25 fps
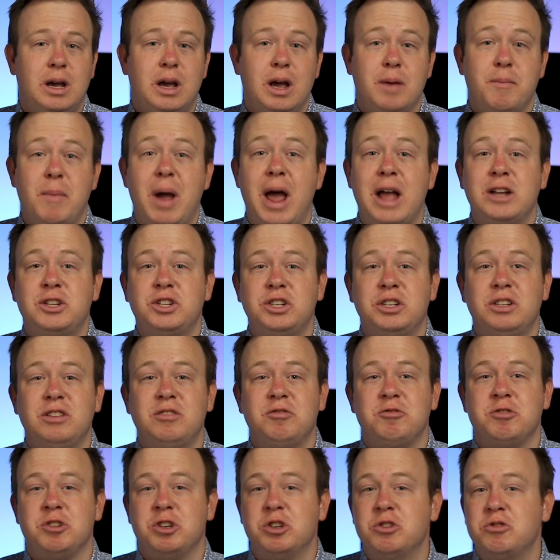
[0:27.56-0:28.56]
Imagine
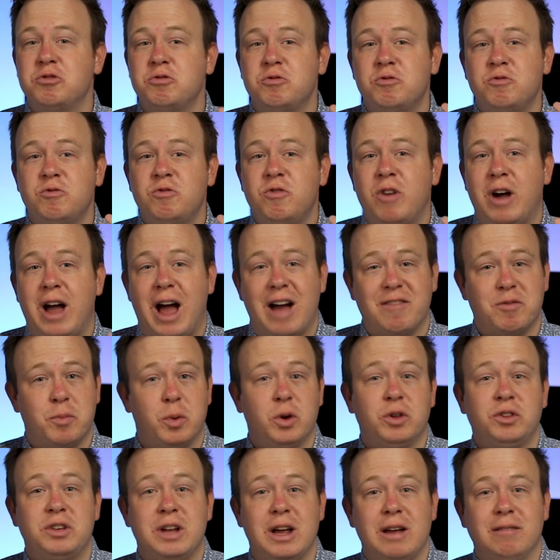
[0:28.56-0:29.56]
you have a
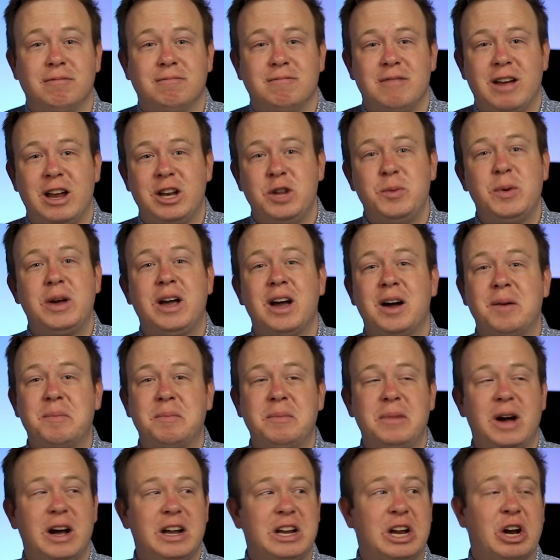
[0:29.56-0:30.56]
birthday and you
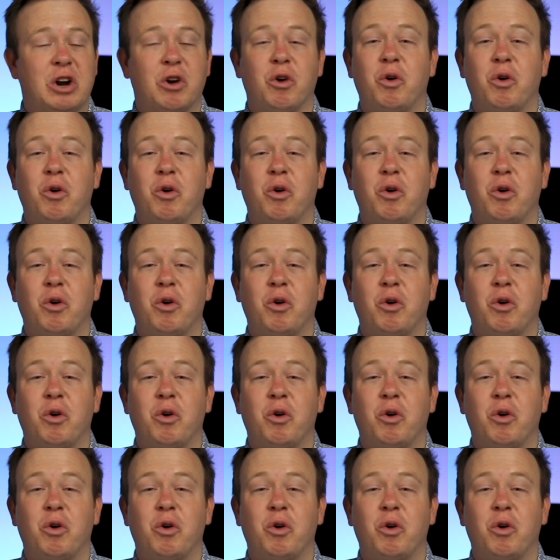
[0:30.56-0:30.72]
become a year